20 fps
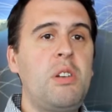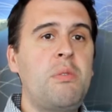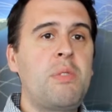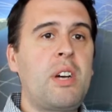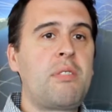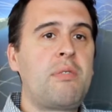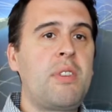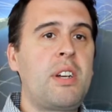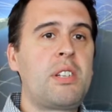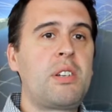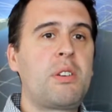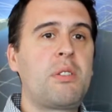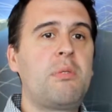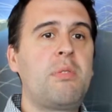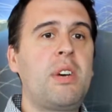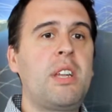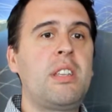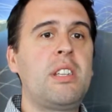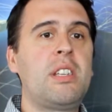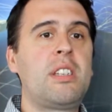new mathematical
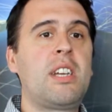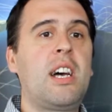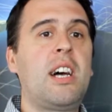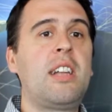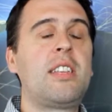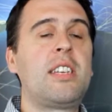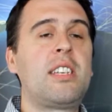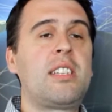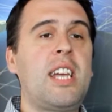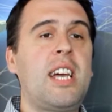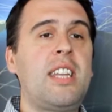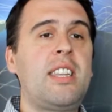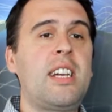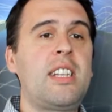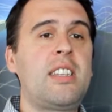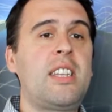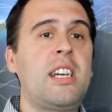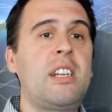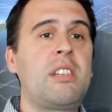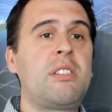methods to understand
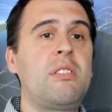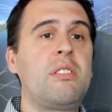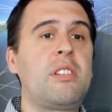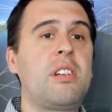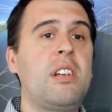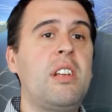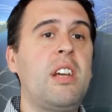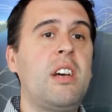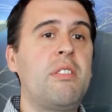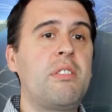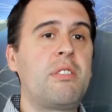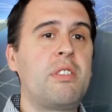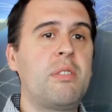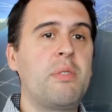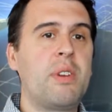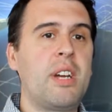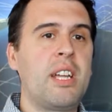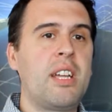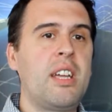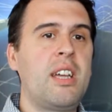that data and to learn
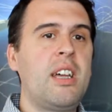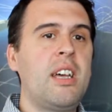from it.